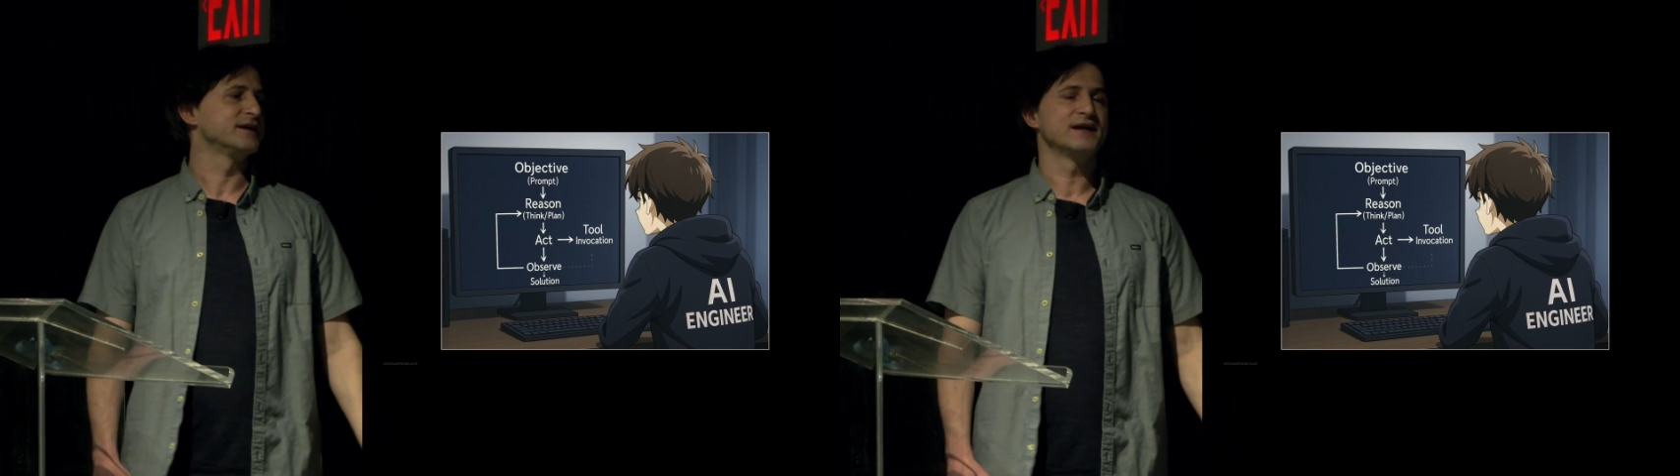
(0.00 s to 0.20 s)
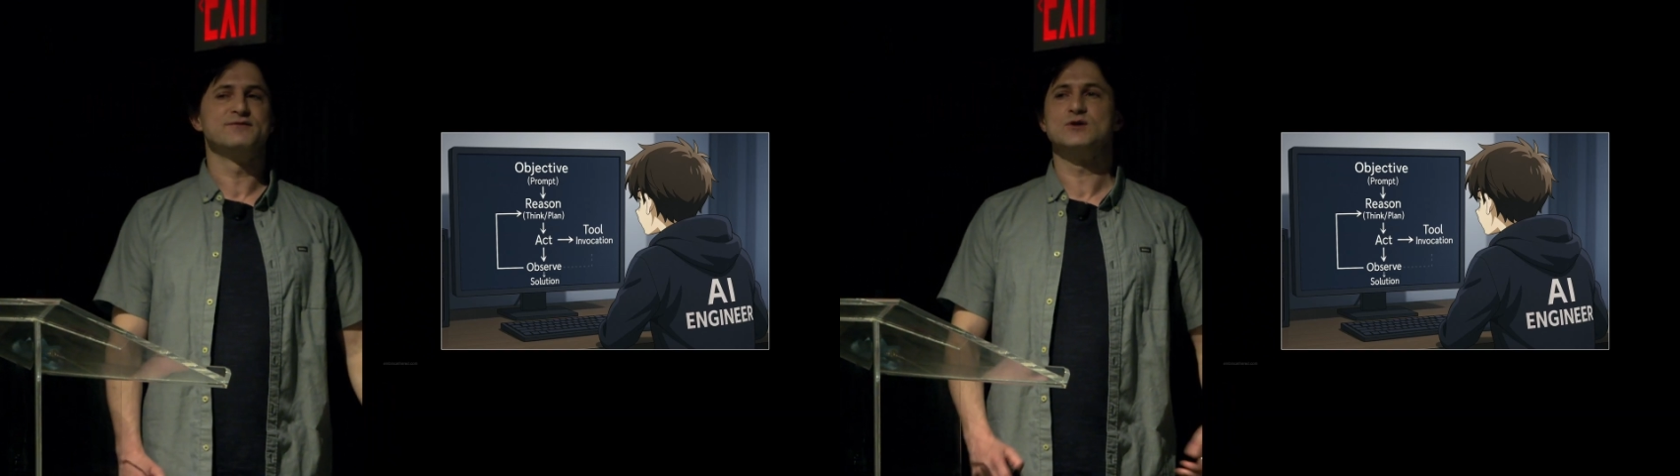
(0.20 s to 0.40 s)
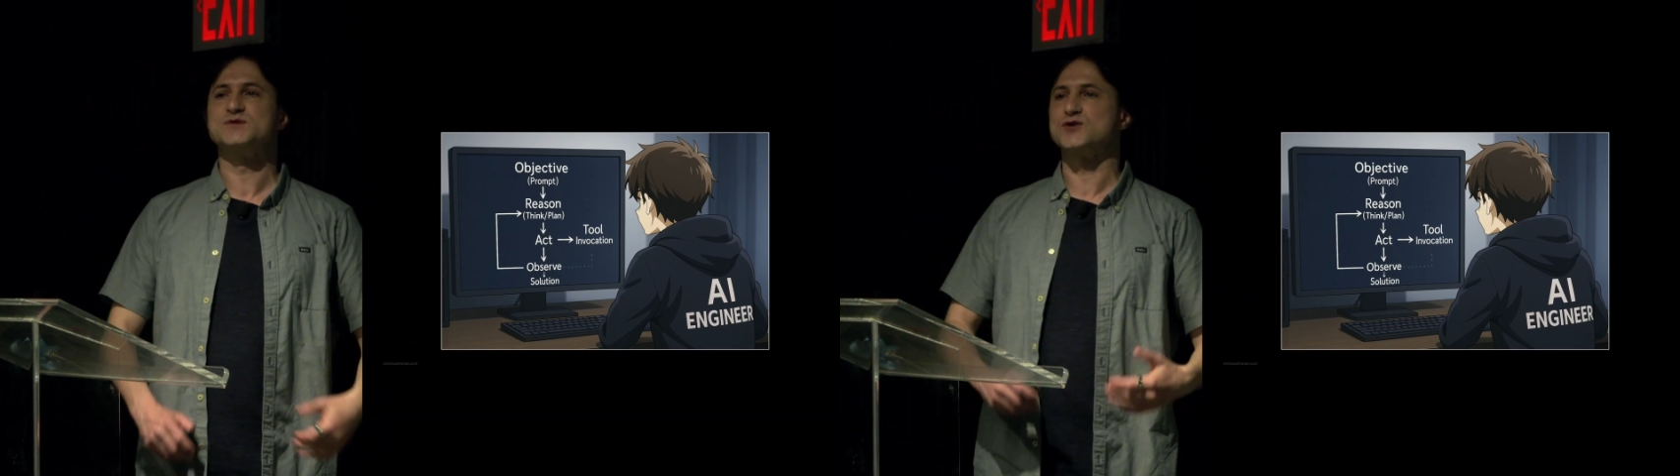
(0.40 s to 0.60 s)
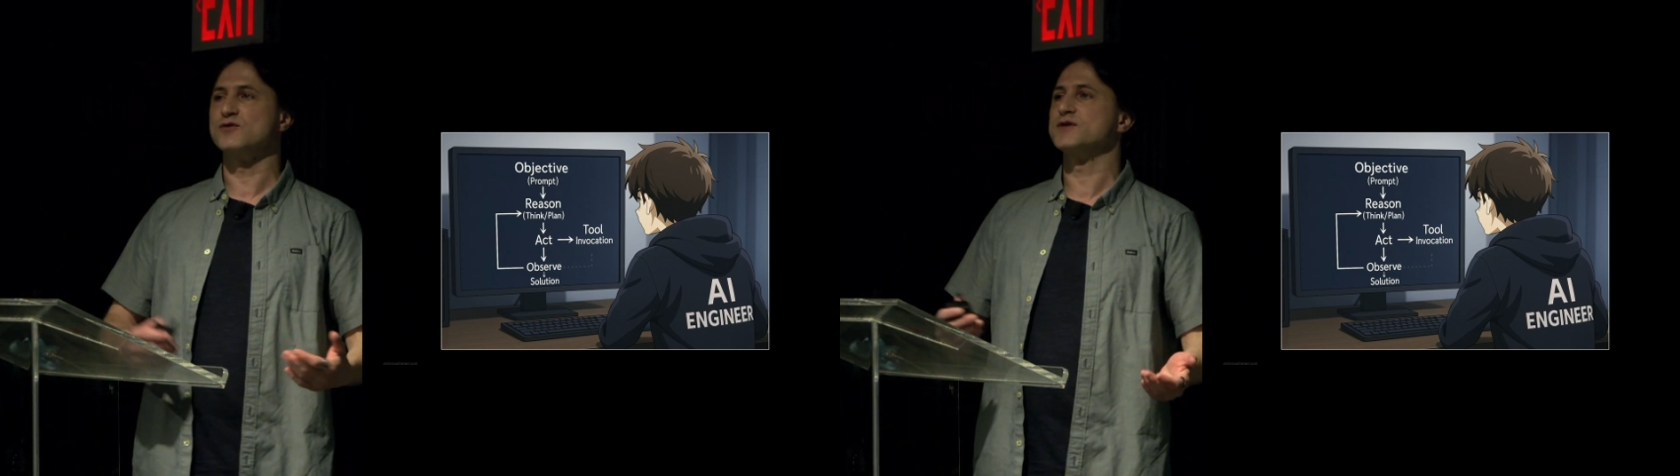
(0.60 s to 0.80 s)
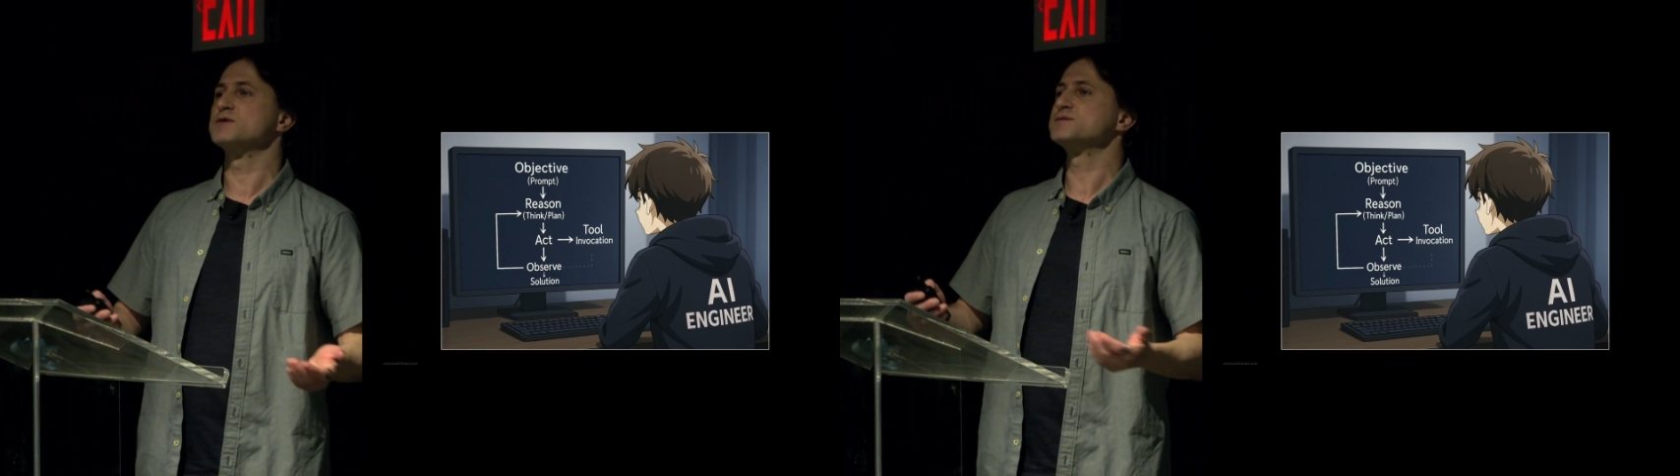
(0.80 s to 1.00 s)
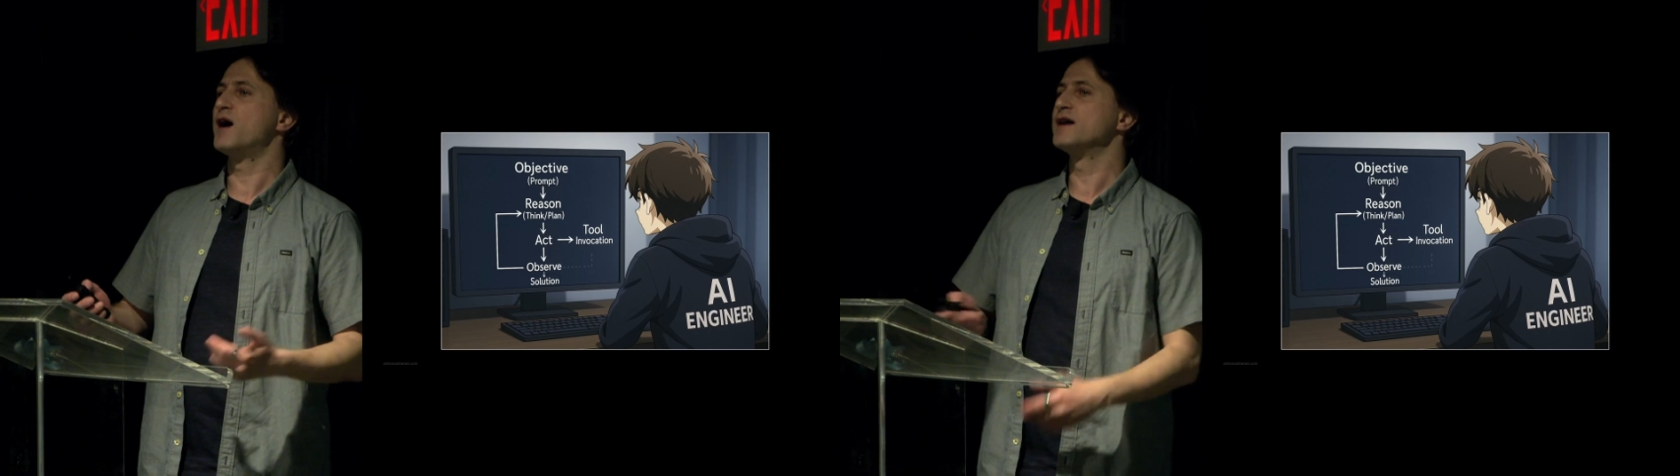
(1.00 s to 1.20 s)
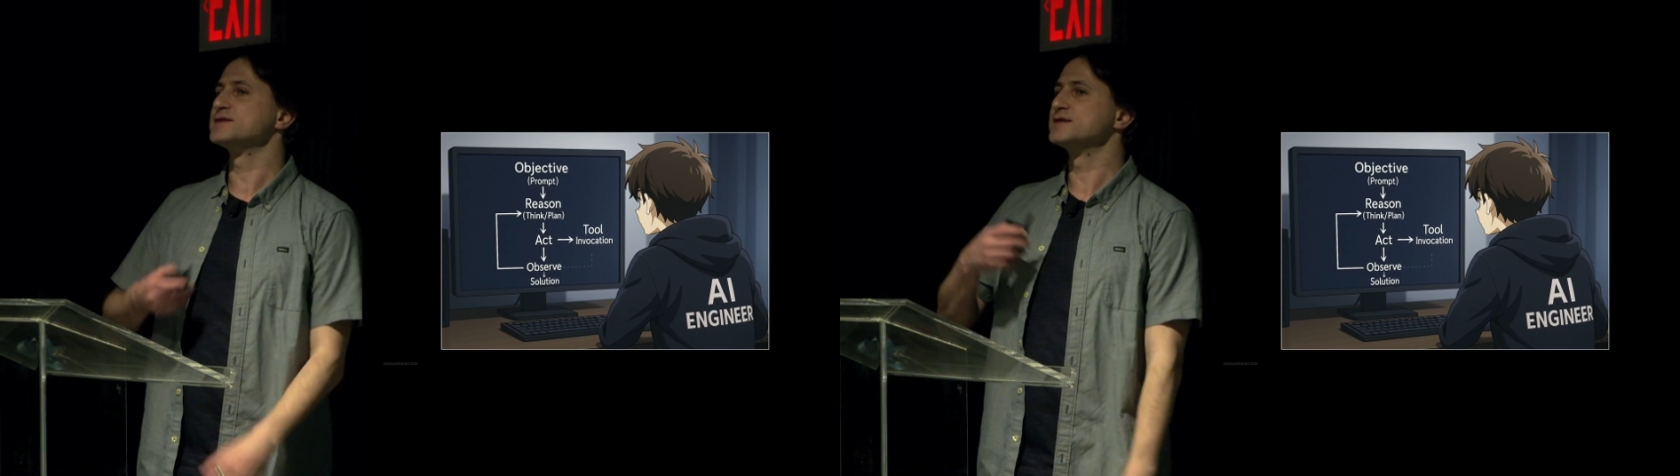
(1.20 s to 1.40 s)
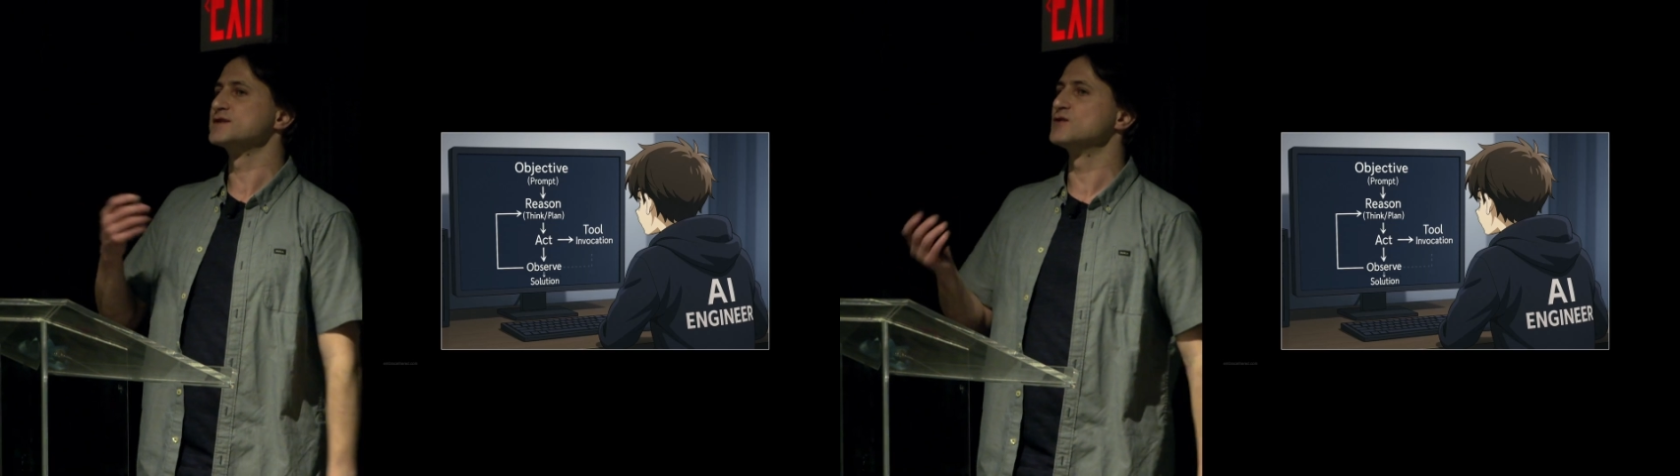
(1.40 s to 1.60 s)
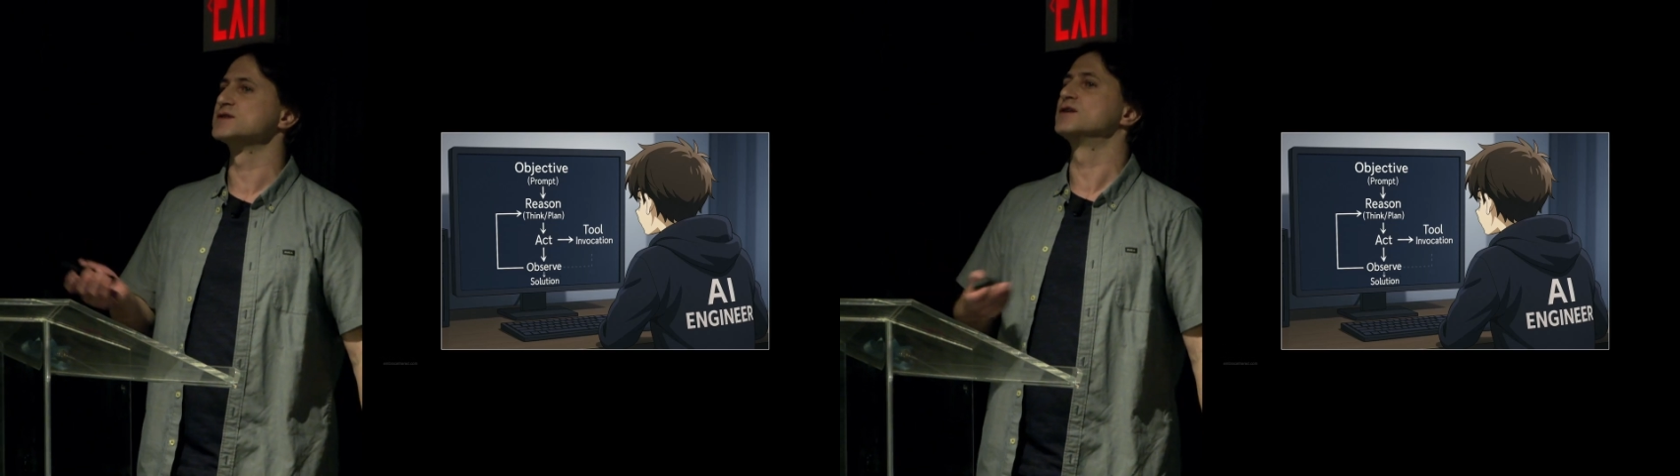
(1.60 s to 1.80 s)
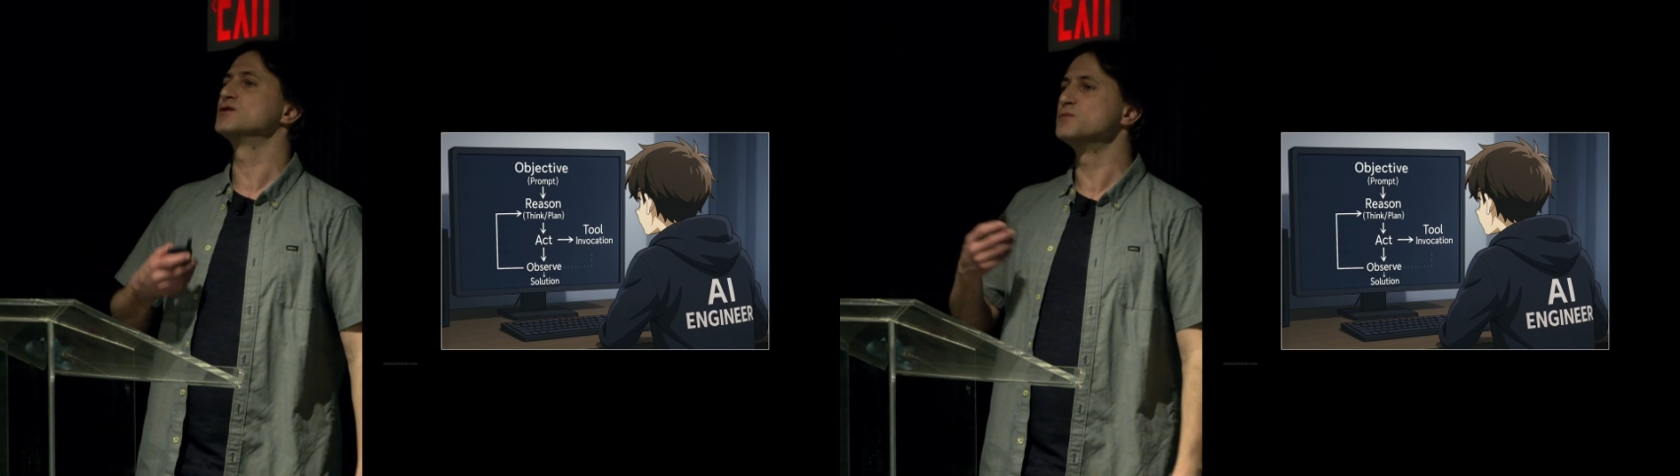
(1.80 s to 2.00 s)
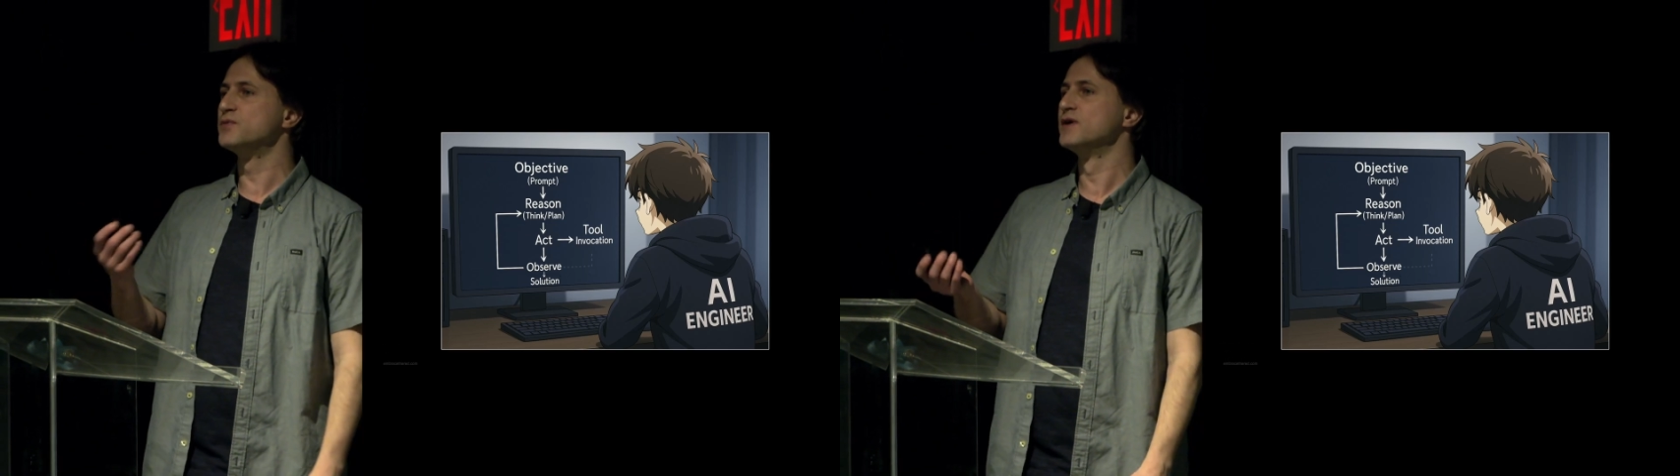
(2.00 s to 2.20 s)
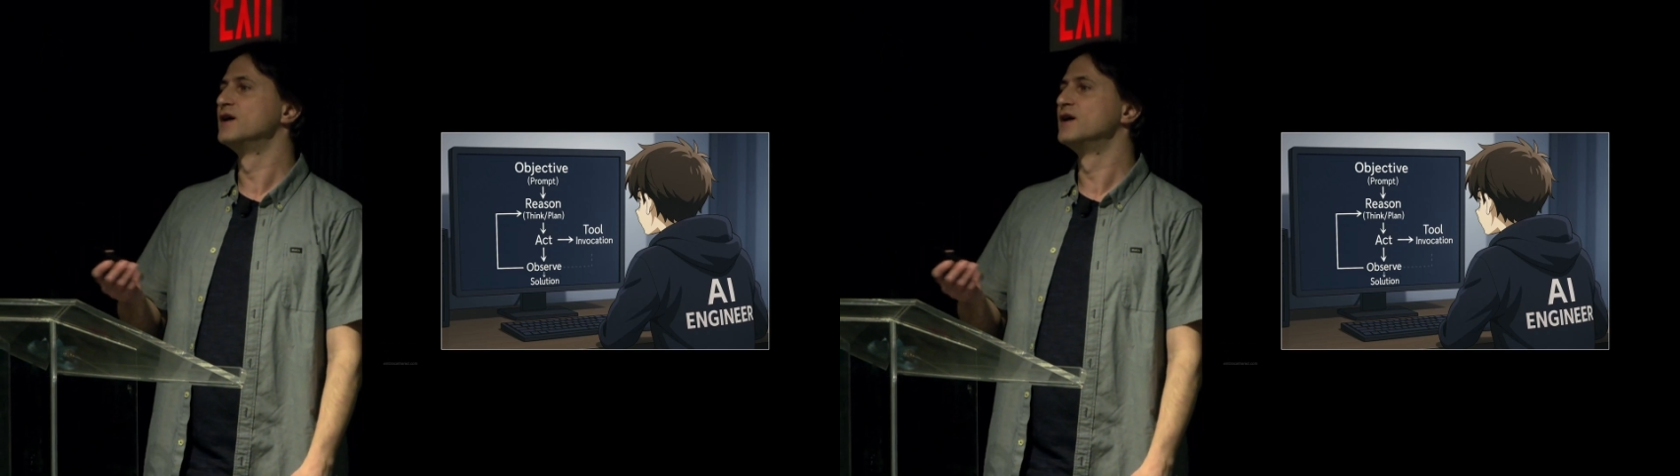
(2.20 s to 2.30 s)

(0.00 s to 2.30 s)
And then we observe the response, and this goes in a loop